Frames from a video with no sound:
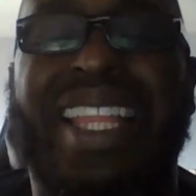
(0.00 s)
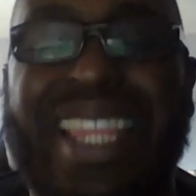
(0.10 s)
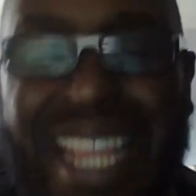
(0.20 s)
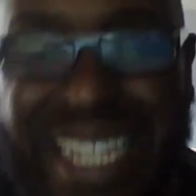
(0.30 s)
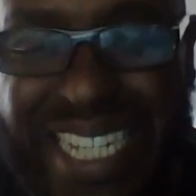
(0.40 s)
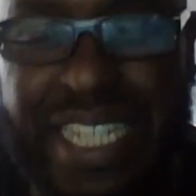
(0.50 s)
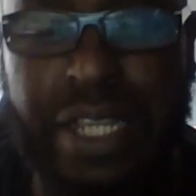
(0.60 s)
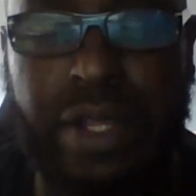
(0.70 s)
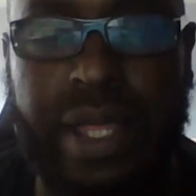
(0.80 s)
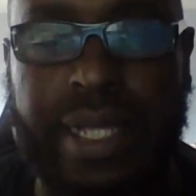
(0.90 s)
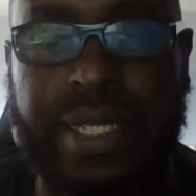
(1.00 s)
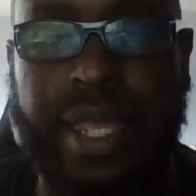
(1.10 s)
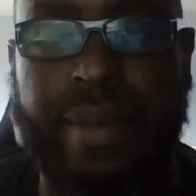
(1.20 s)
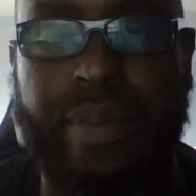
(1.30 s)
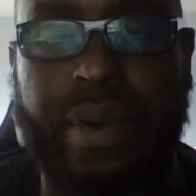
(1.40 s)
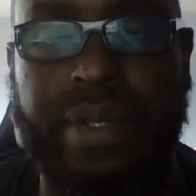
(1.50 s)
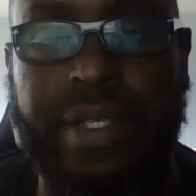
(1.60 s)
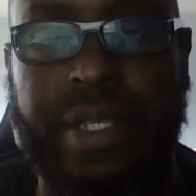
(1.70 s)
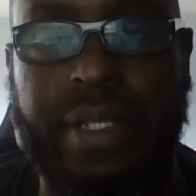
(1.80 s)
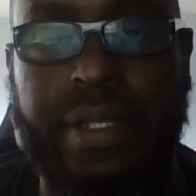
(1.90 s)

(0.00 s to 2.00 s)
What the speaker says: they still that same person.